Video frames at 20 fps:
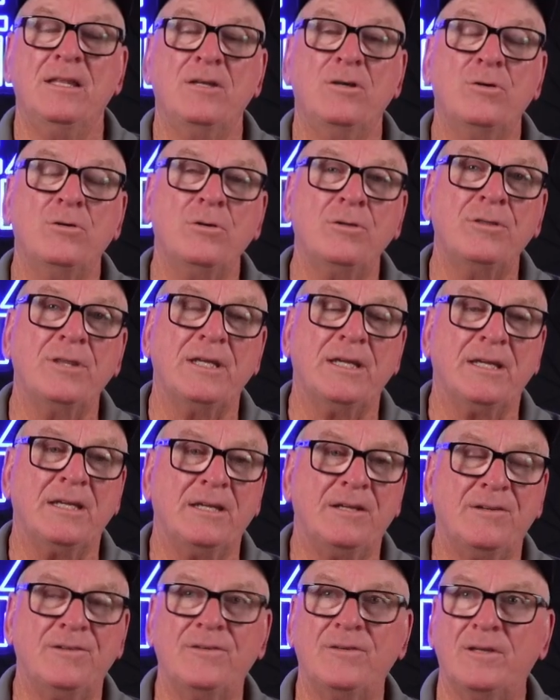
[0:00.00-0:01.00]
cool thing
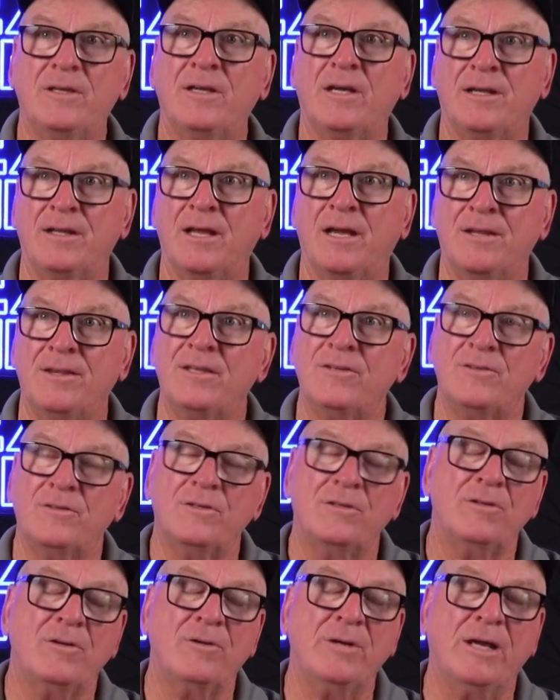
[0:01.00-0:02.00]
is, and this
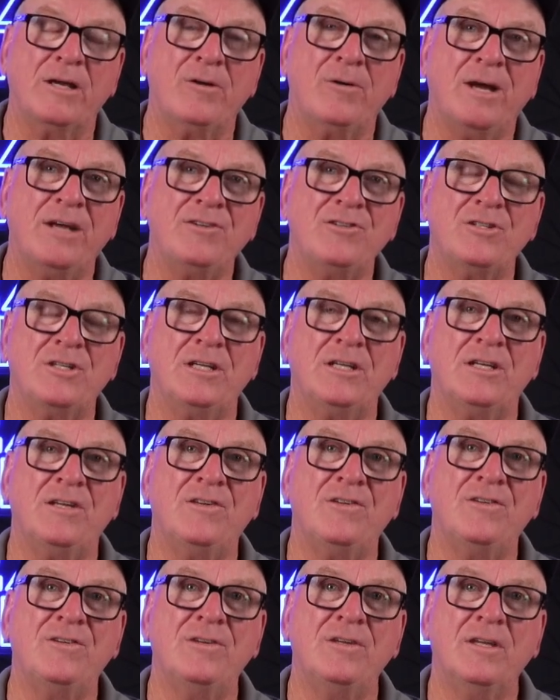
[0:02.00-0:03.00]
is a great question,
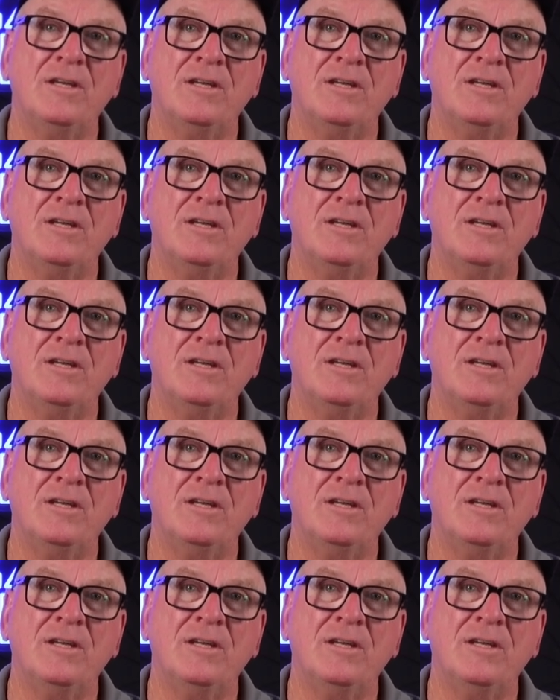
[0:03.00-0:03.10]
is